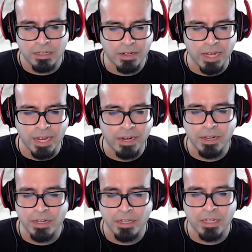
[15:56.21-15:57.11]
Could I?
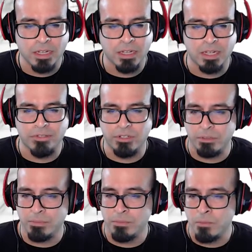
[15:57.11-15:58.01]
Give it
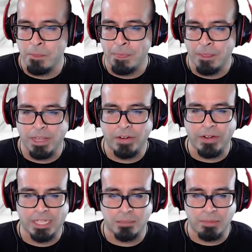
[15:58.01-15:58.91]
to him. He
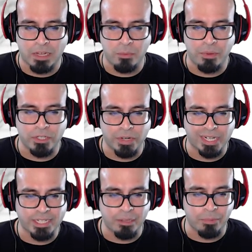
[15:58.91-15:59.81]
cracks the bottle open and
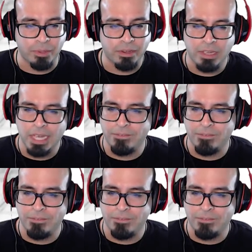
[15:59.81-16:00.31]
drinks deeply.